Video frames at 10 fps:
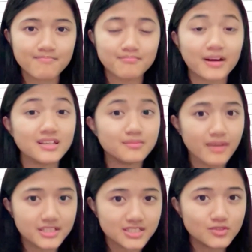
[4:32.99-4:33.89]
But
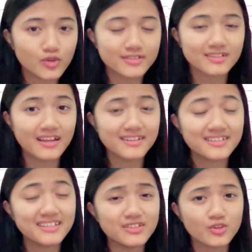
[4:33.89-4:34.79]
imagine you are studying
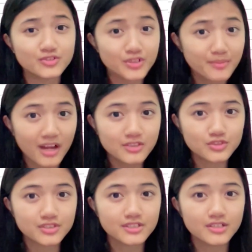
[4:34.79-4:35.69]
in your dream
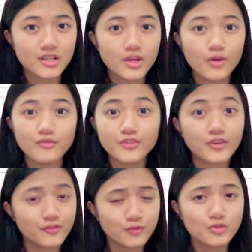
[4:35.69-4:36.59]
country with a
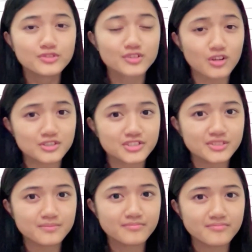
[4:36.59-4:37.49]
full scholarship.